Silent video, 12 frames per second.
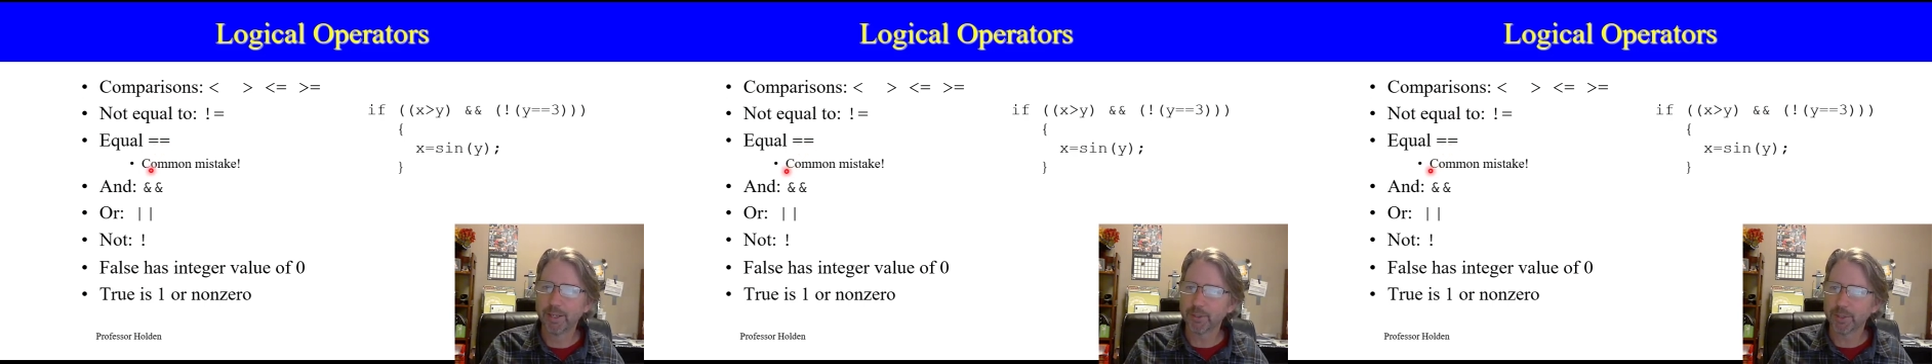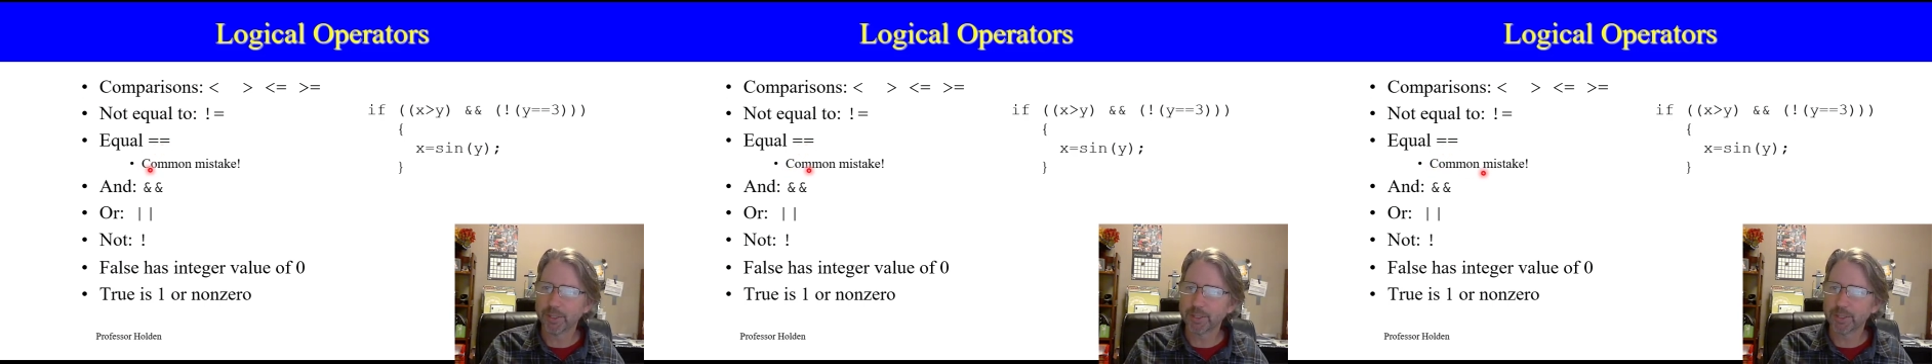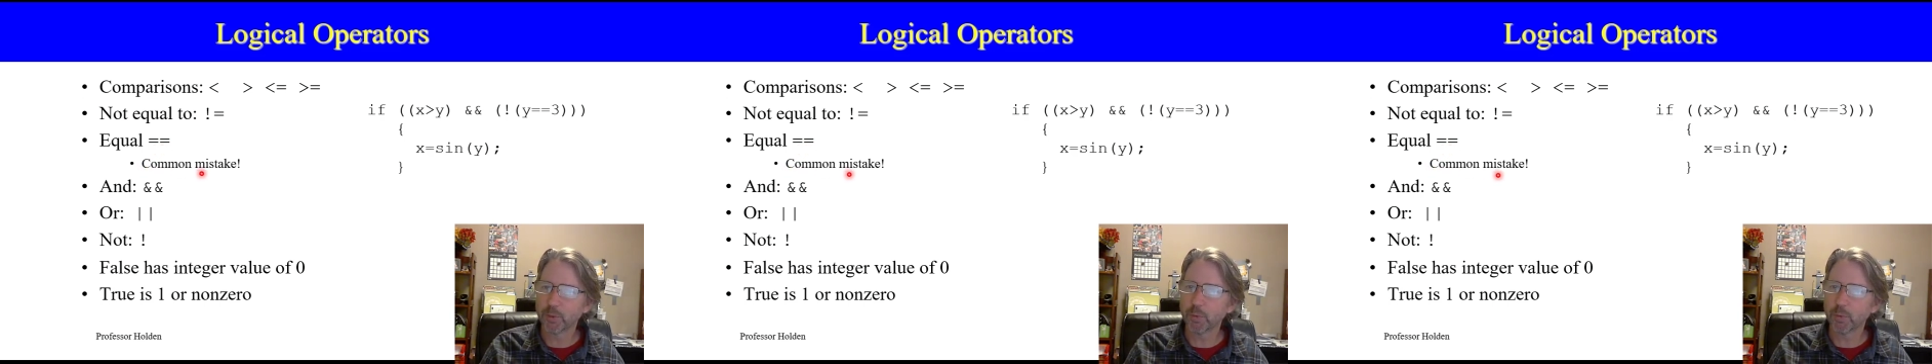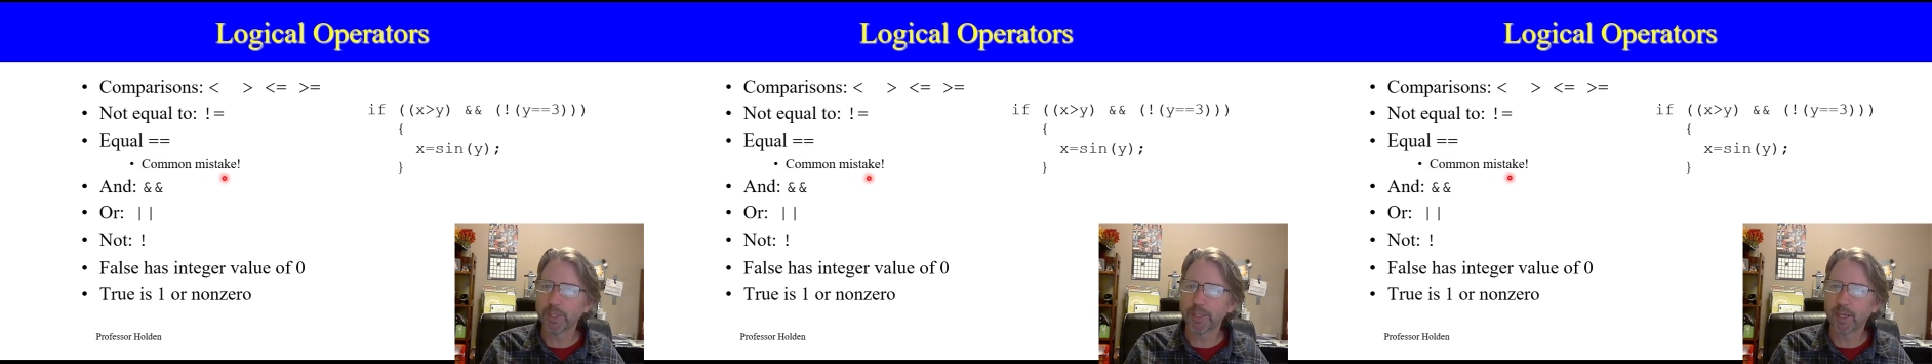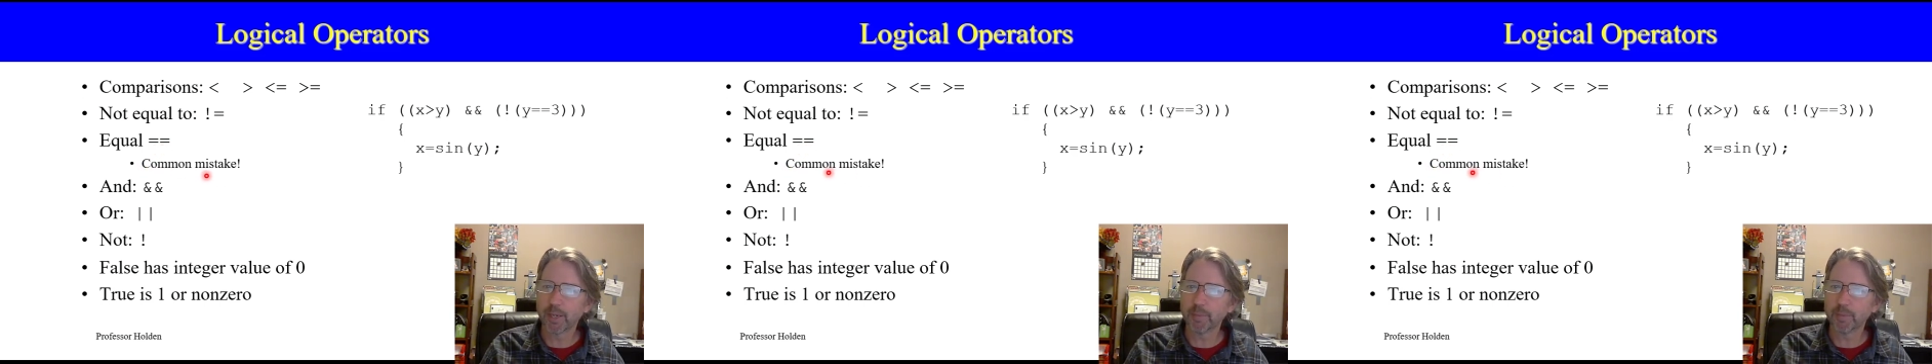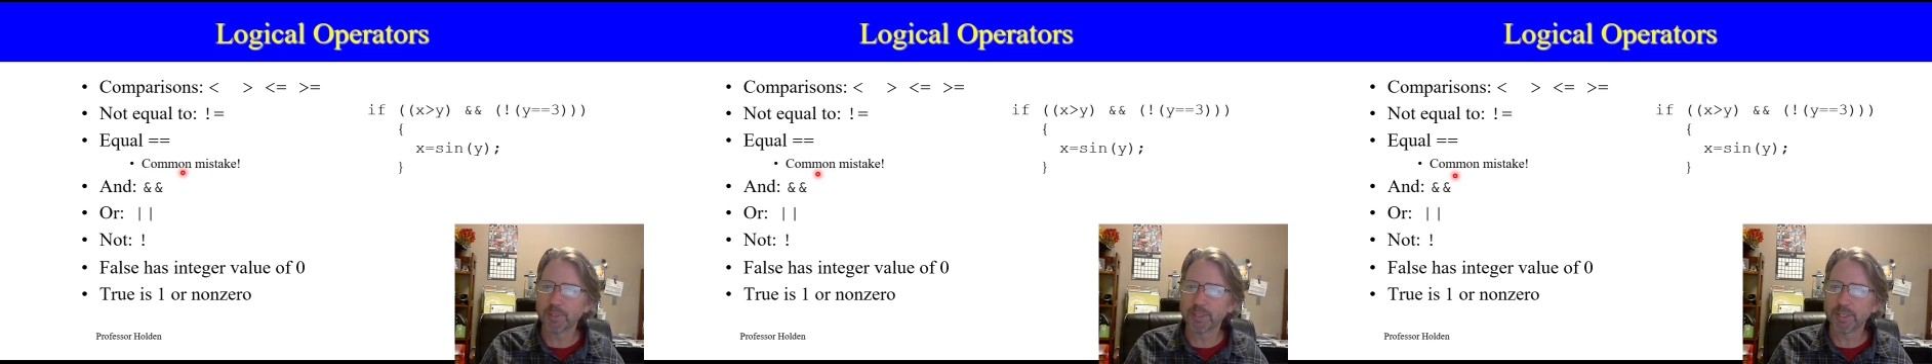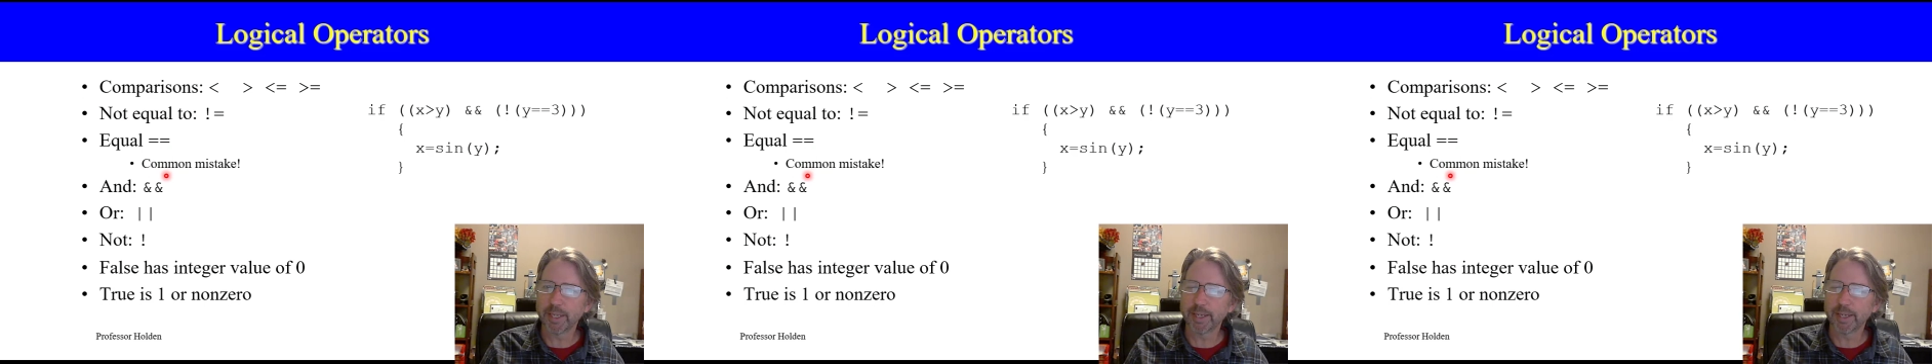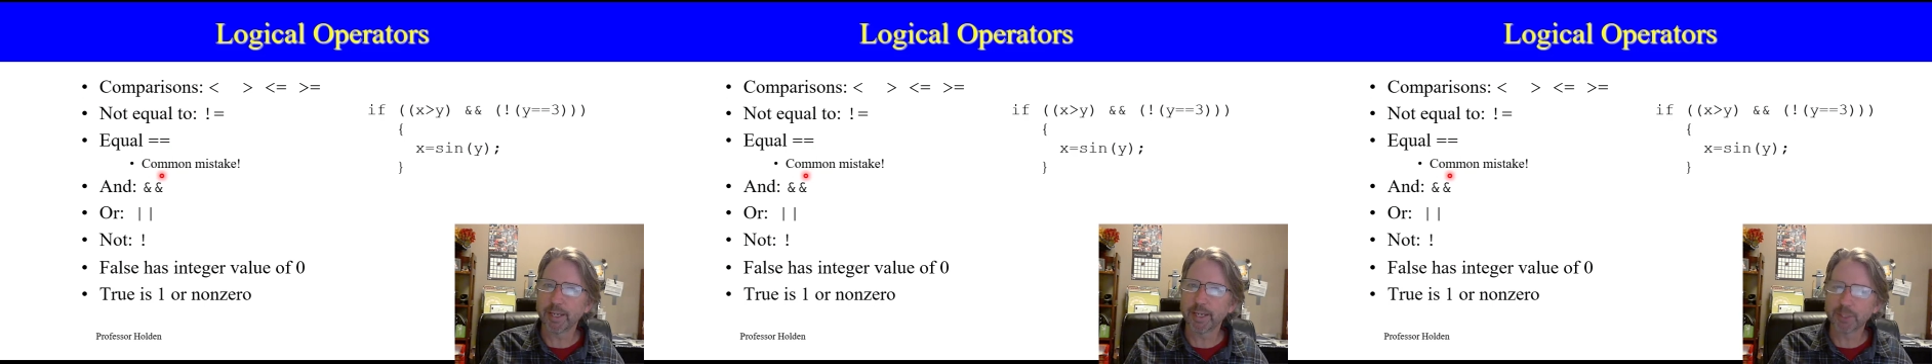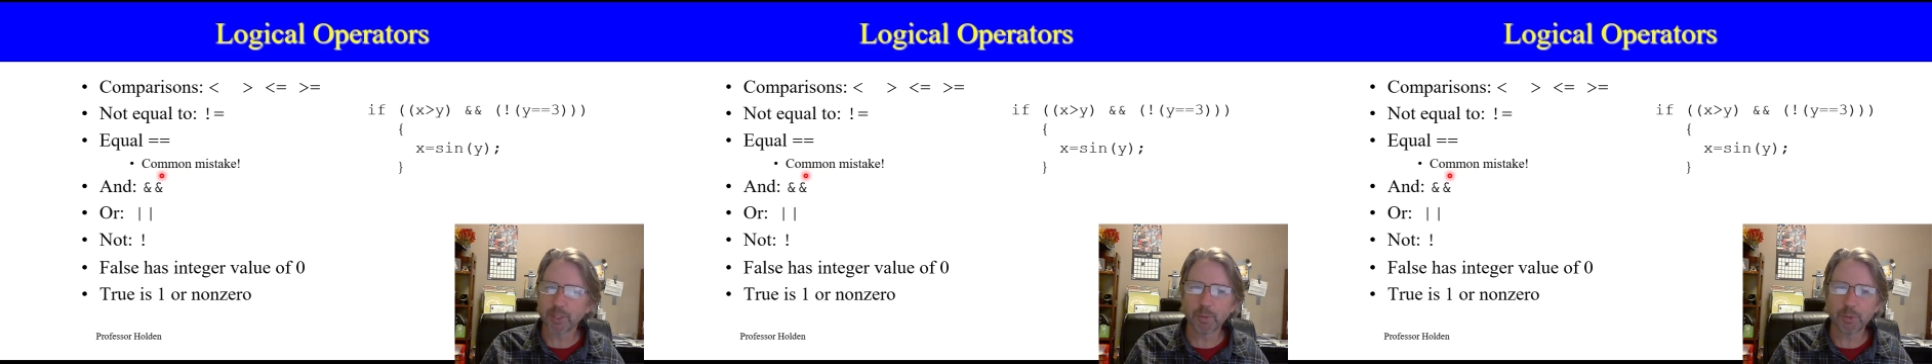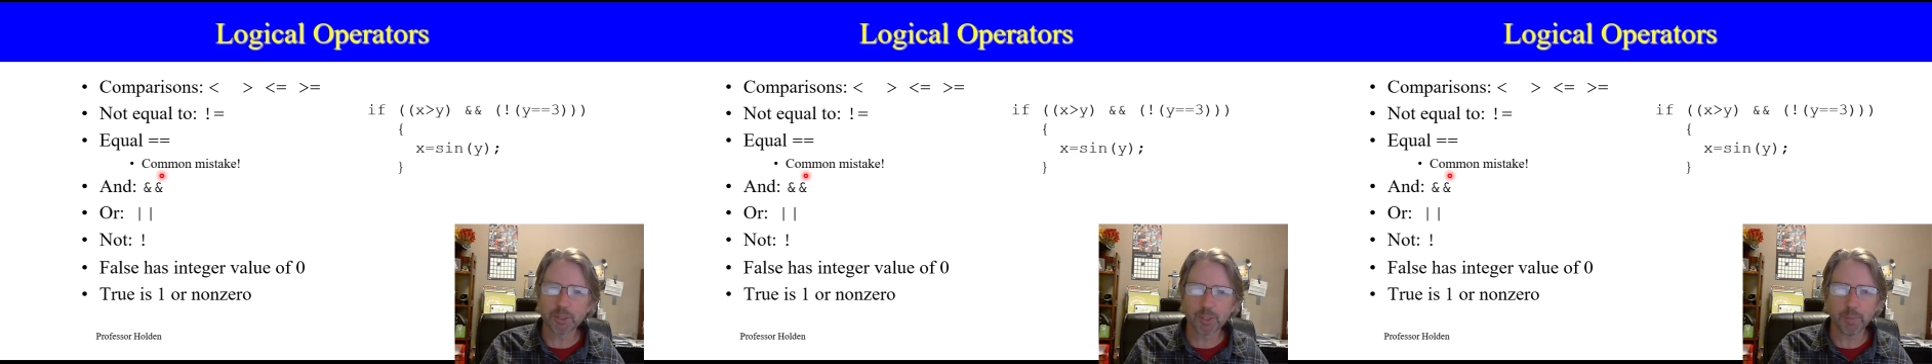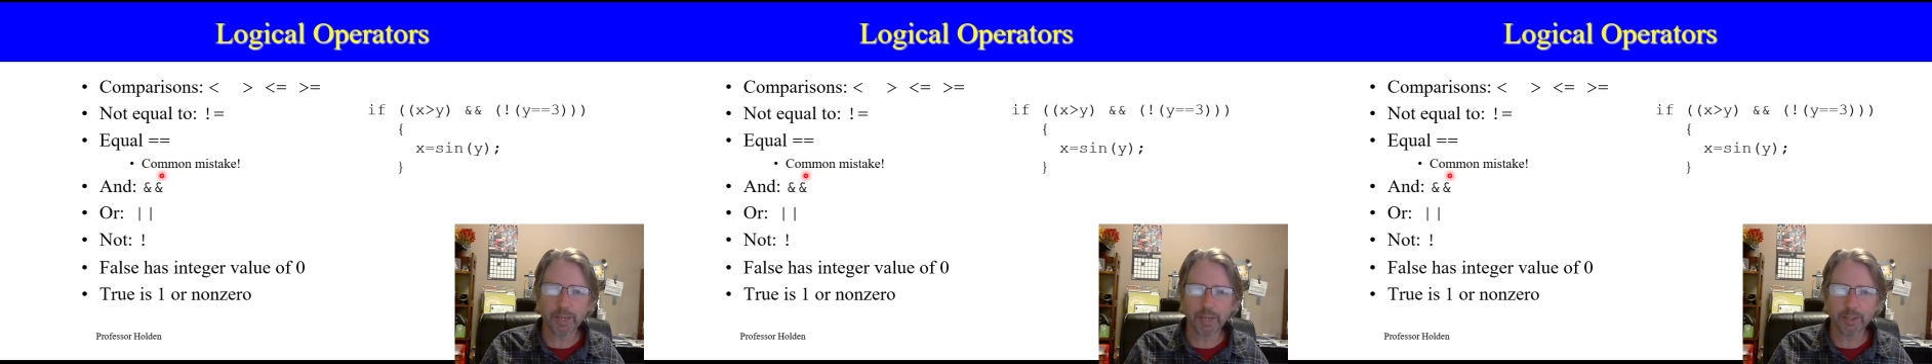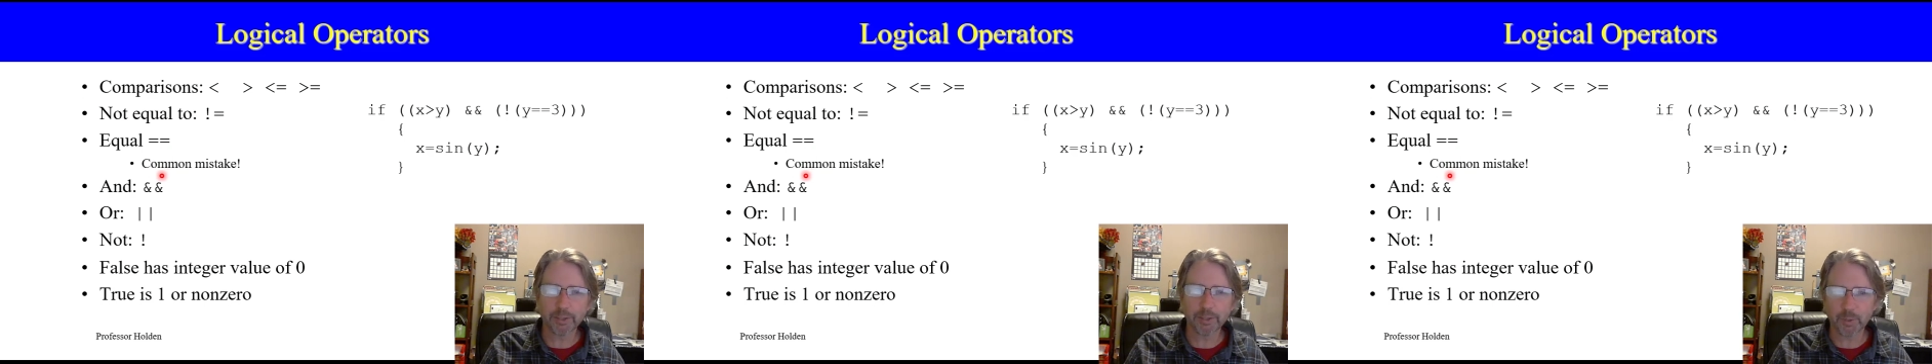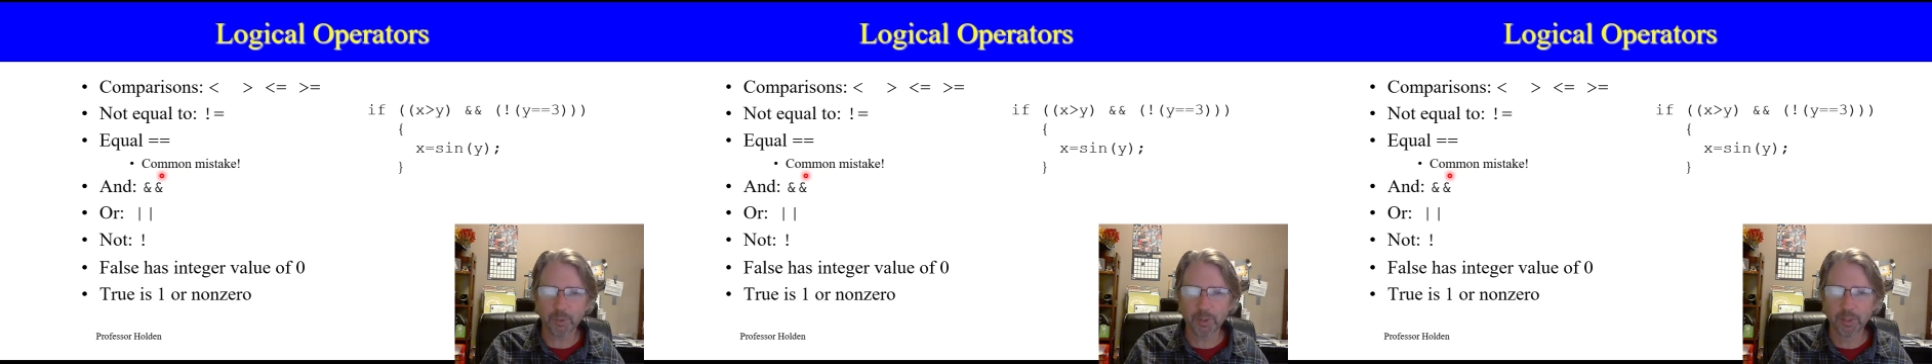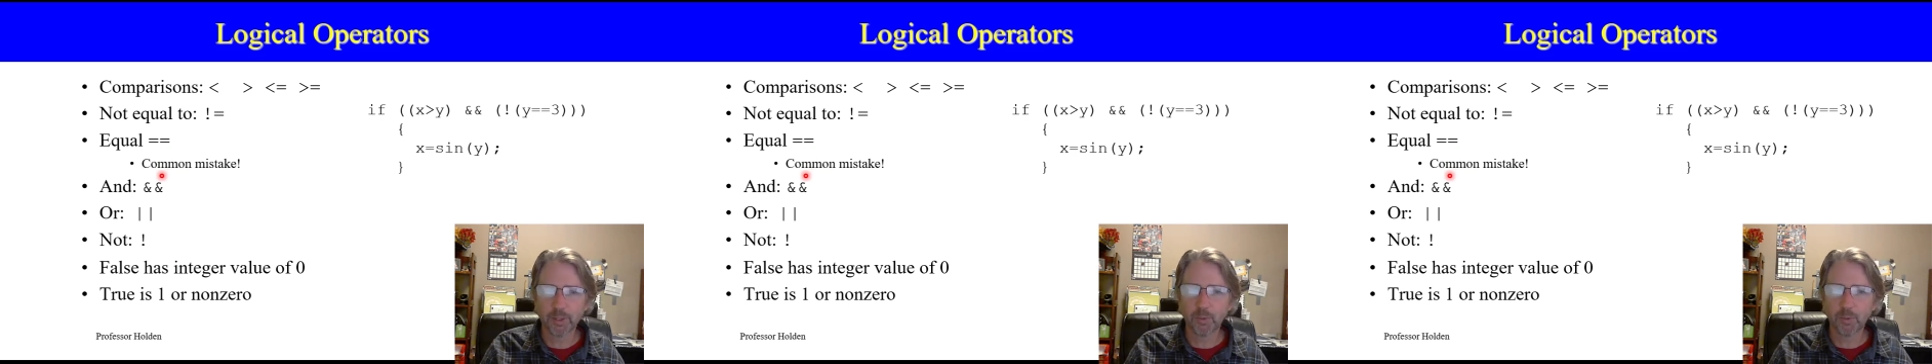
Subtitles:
So this is a really common mistake, and actually most compilers will